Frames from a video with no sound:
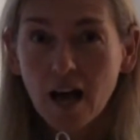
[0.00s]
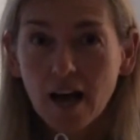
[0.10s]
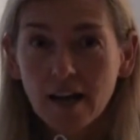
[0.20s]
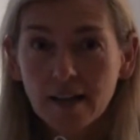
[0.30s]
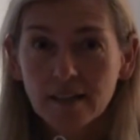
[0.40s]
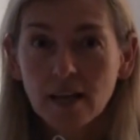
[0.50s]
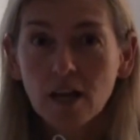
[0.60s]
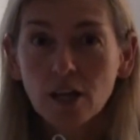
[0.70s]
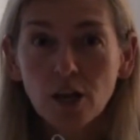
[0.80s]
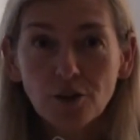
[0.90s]
And
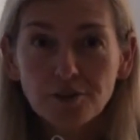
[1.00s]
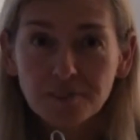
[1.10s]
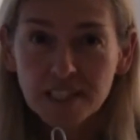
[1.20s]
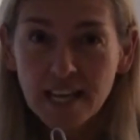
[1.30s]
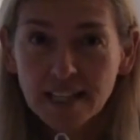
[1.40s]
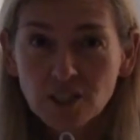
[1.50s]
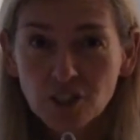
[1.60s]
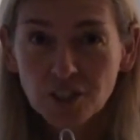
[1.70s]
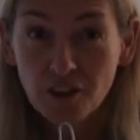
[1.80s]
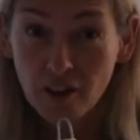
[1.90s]
a lot of
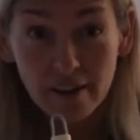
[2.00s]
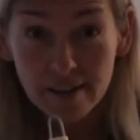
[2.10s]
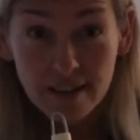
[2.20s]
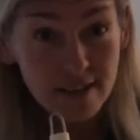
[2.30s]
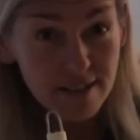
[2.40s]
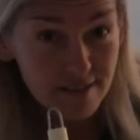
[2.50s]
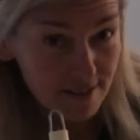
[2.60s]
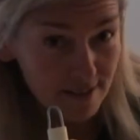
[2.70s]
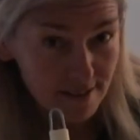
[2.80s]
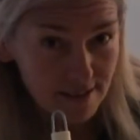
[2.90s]
attention, I
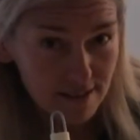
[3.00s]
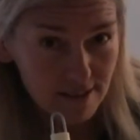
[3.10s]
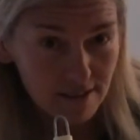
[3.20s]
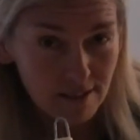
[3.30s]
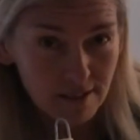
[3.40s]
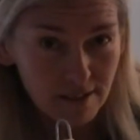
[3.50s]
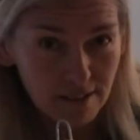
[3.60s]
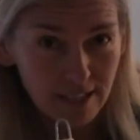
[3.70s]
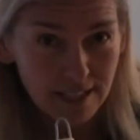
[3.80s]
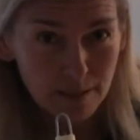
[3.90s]
think,
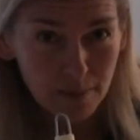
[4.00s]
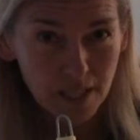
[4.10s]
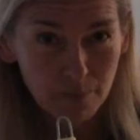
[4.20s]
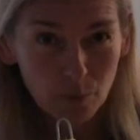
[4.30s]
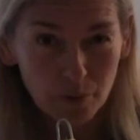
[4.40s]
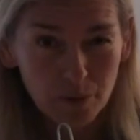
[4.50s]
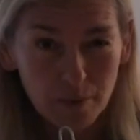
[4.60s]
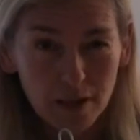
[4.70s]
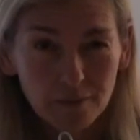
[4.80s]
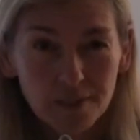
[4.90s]
gets people with the
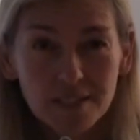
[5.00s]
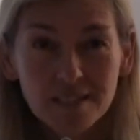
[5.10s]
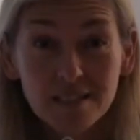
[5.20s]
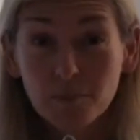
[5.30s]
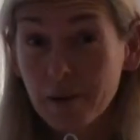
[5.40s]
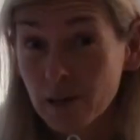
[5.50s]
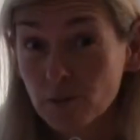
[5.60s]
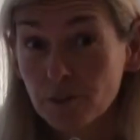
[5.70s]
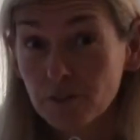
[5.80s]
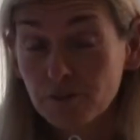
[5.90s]
pelvis is the
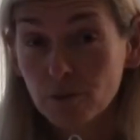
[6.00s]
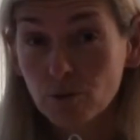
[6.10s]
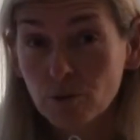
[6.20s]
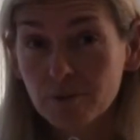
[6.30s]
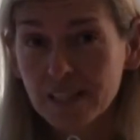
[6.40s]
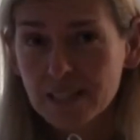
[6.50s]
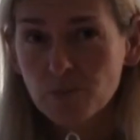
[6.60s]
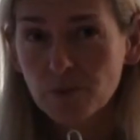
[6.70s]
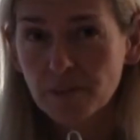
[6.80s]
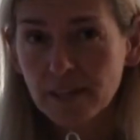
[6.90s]
pelvic floor. That's
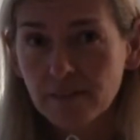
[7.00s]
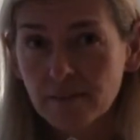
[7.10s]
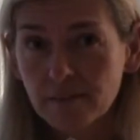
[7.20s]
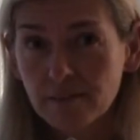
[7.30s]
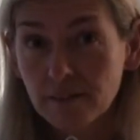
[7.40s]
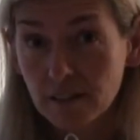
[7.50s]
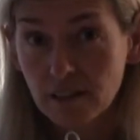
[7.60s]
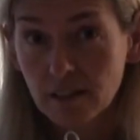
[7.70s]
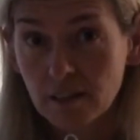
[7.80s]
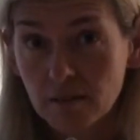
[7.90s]
what they're
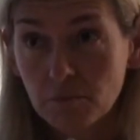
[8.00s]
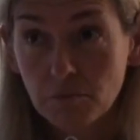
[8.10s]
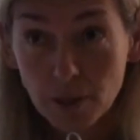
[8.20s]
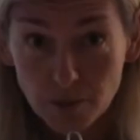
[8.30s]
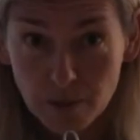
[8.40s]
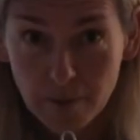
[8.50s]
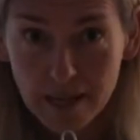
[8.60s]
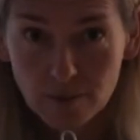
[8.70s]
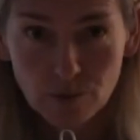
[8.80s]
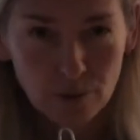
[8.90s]
thinking most about or